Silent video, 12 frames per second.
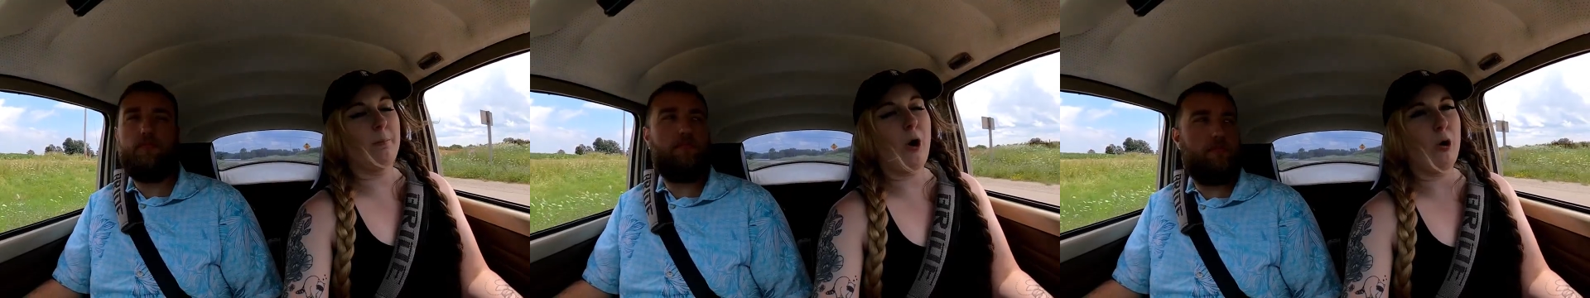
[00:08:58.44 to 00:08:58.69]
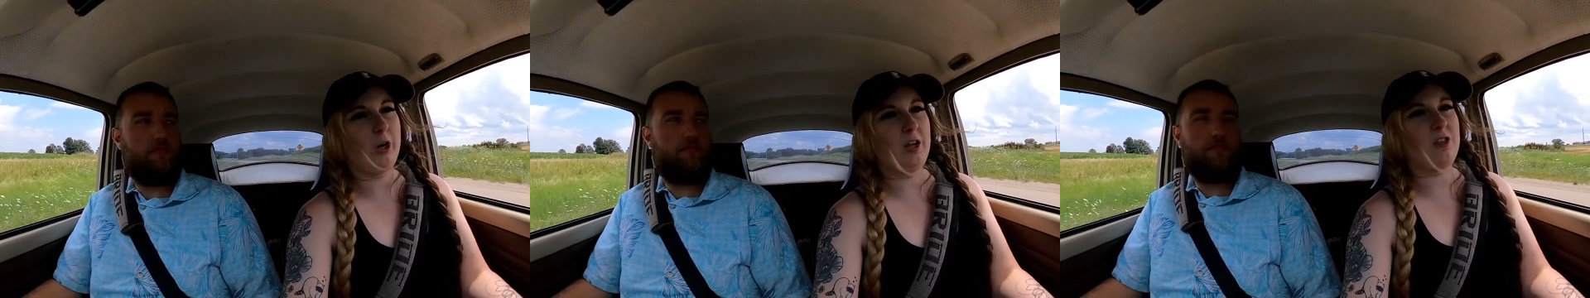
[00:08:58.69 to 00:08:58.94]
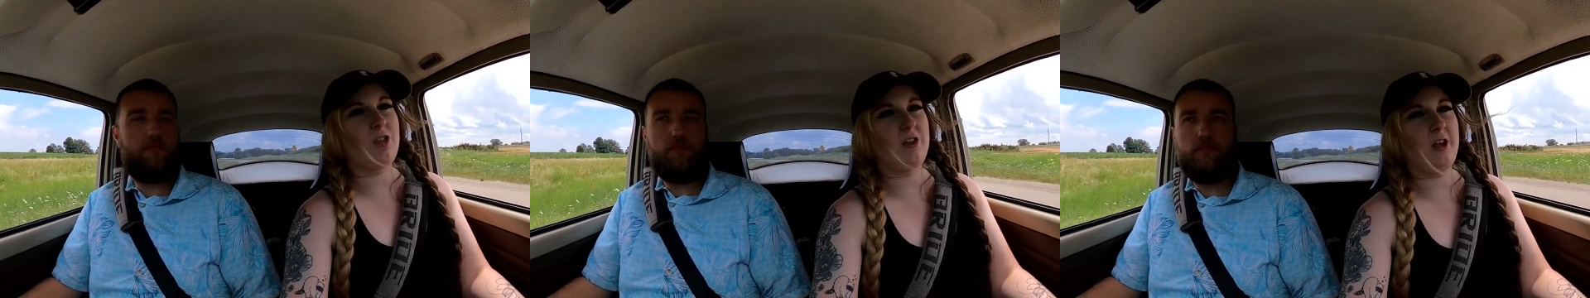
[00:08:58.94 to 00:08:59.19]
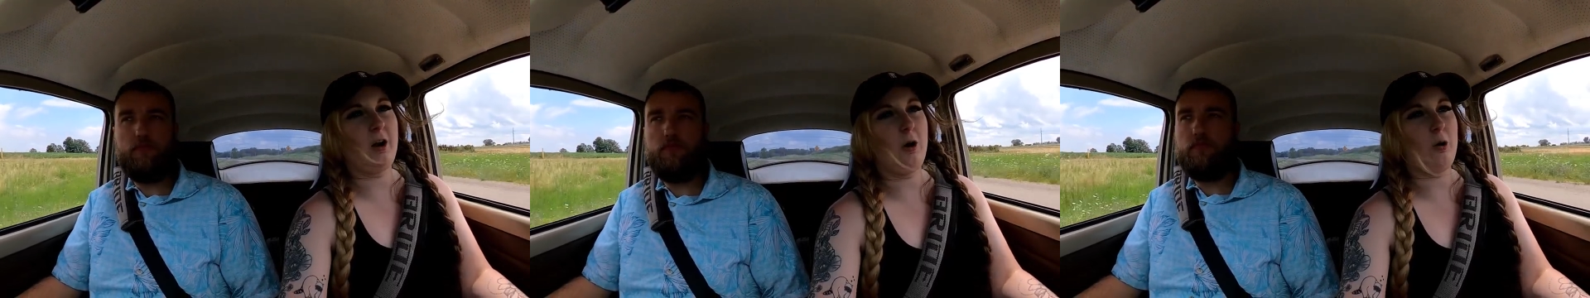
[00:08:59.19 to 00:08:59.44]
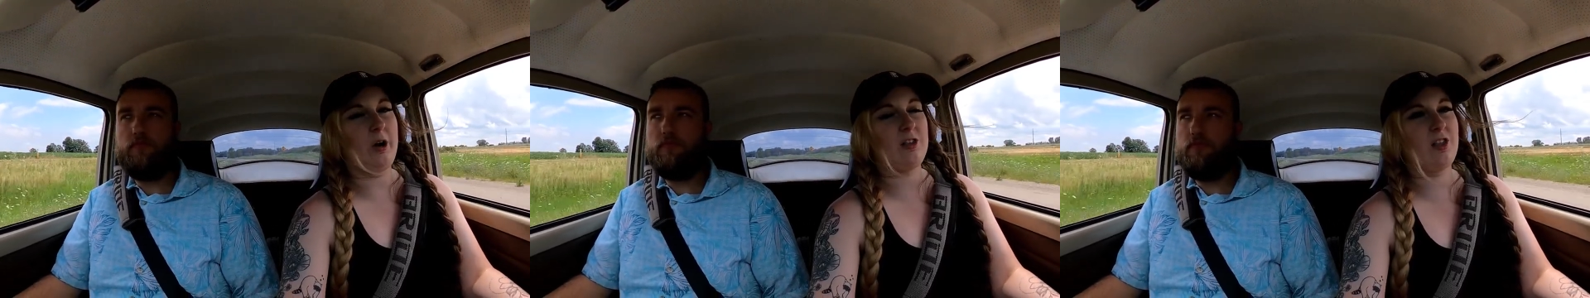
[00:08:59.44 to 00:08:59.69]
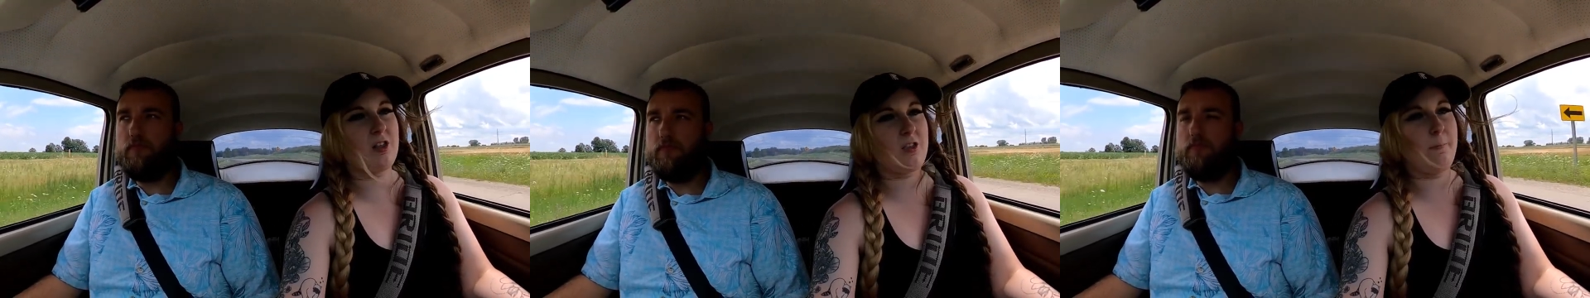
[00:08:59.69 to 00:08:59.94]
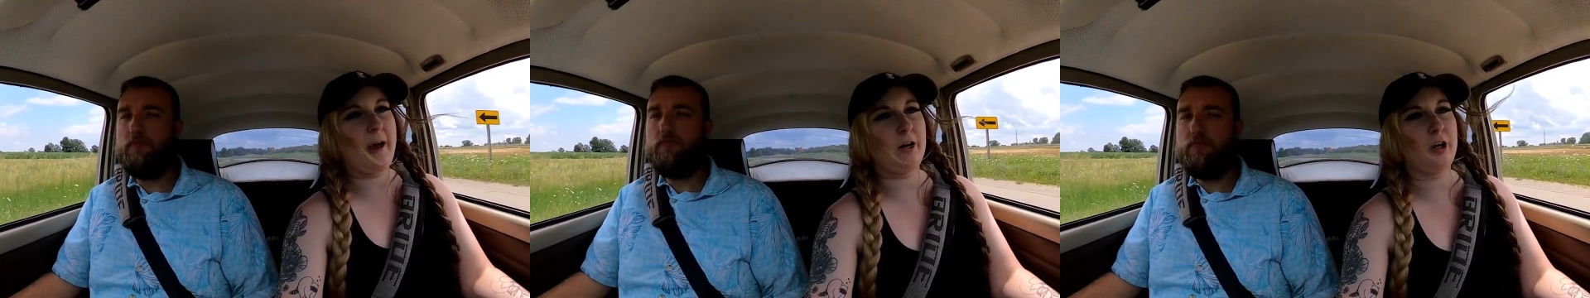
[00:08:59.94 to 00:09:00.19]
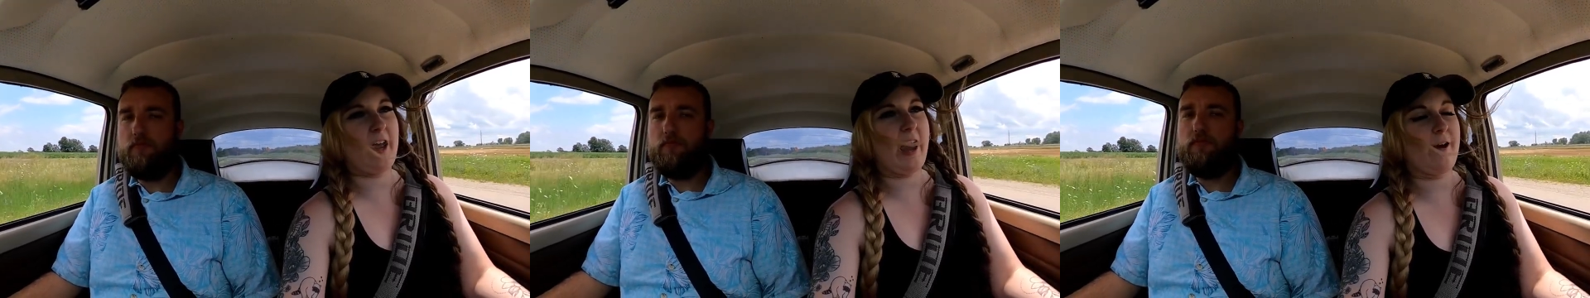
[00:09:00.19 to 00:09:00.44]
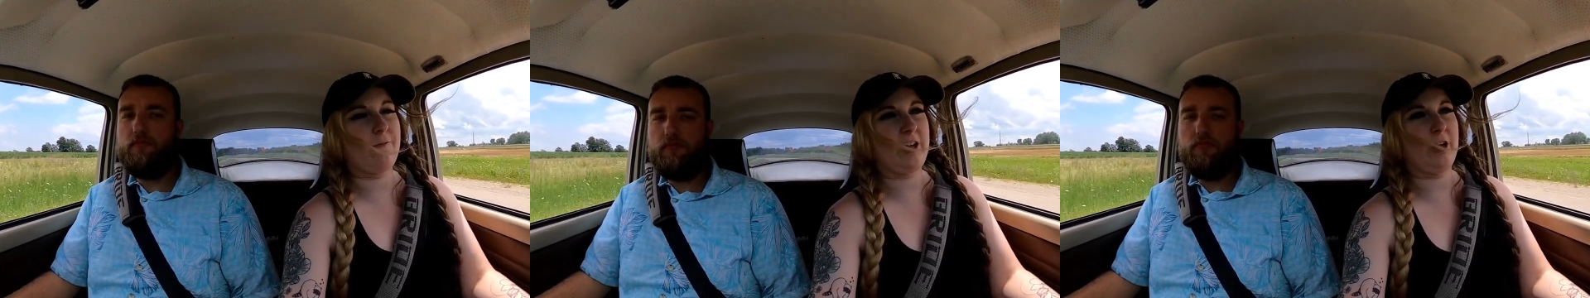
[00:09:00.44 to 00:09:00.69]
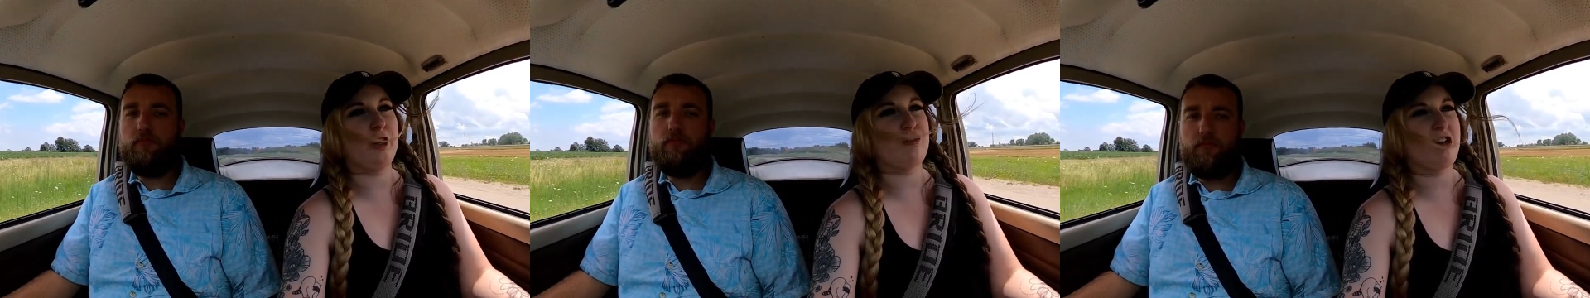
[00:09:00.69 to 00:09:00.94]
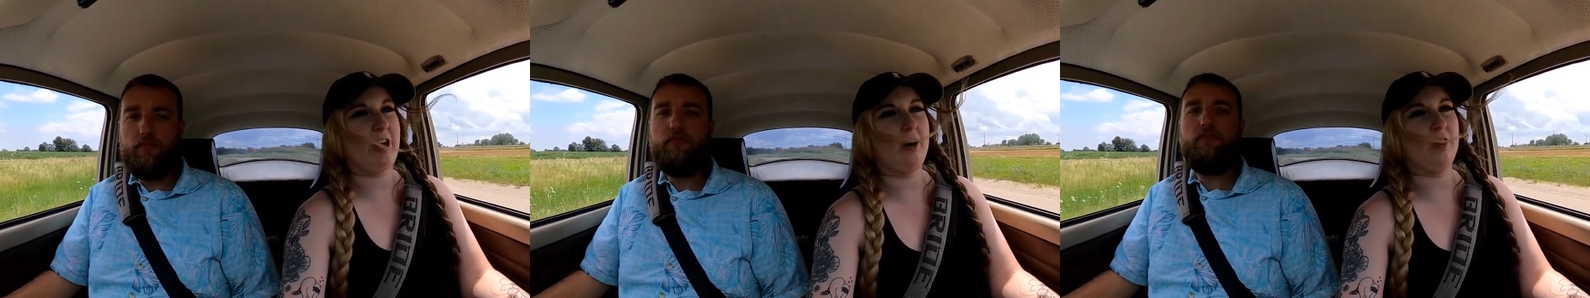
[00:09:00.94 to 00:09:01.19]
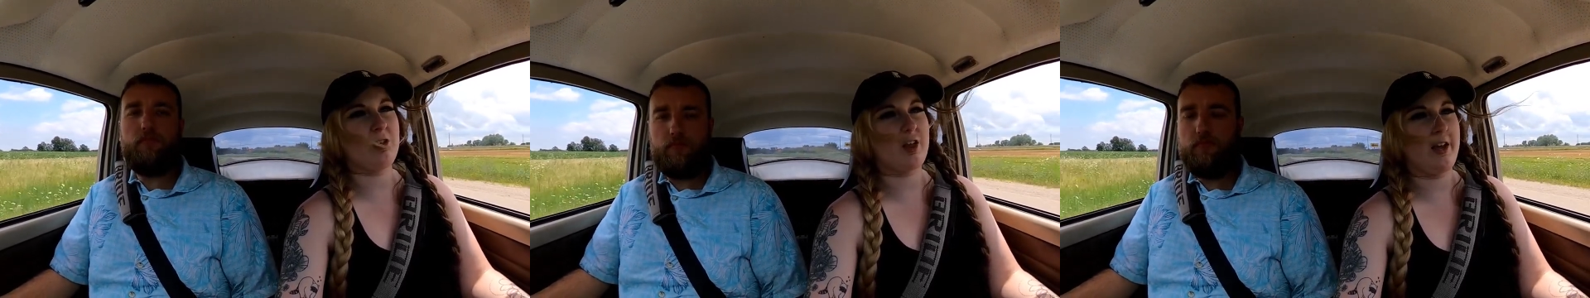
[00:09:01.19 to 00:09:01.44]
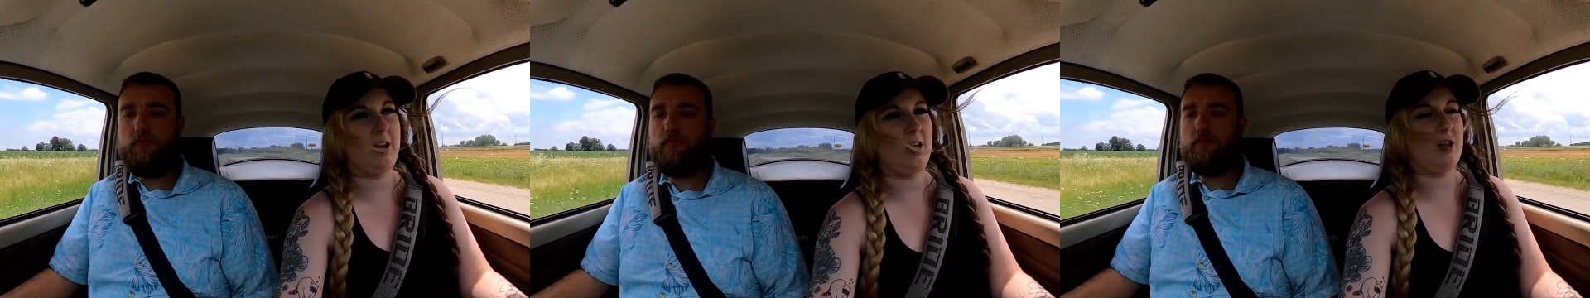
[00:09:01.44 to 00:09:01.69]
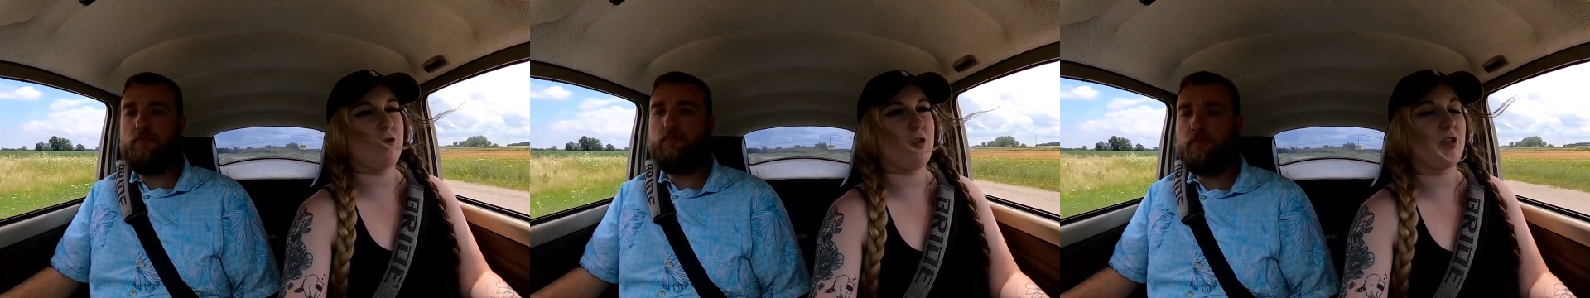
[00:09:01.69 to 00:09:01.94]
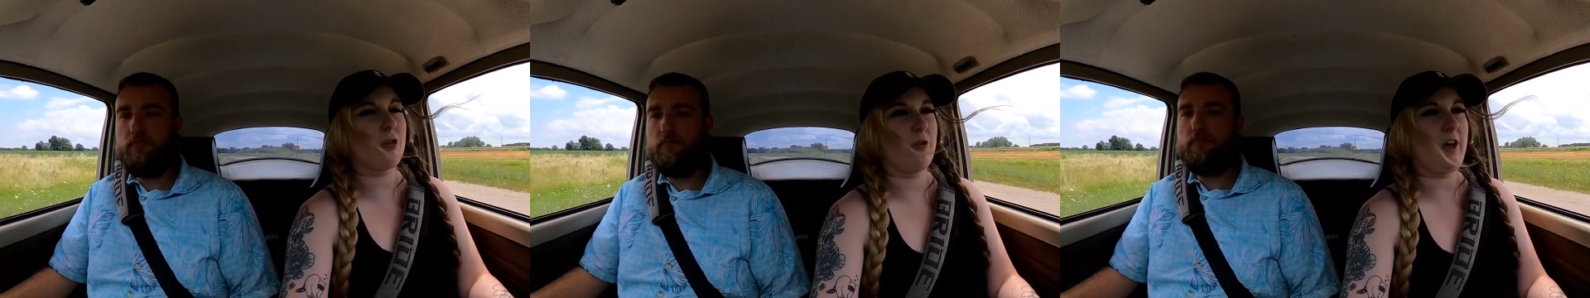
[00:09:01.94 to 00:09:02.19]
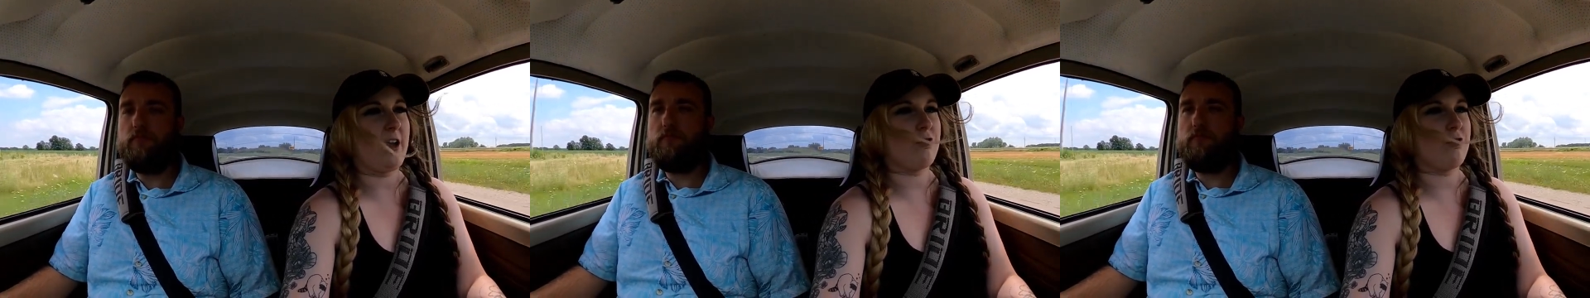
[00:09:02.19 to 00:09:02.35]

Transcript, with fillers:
Speaker 1: components. You know, it's better to have heater channels in it just so the